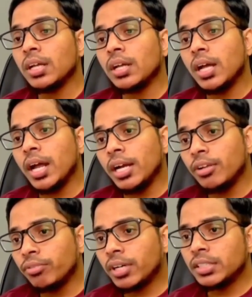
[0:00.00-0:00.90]
and
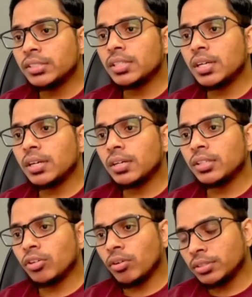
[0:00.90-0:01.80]
if we consider
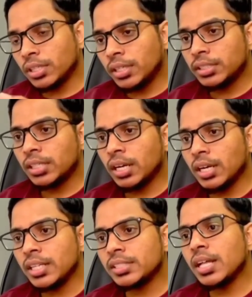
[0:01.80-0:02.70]
the concentration
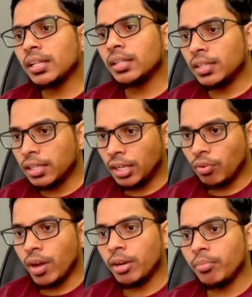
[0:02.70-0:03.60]
less than the
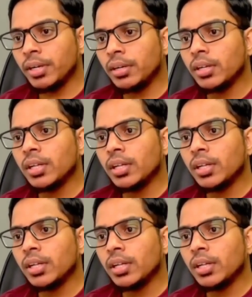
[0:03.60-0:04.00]
requirement,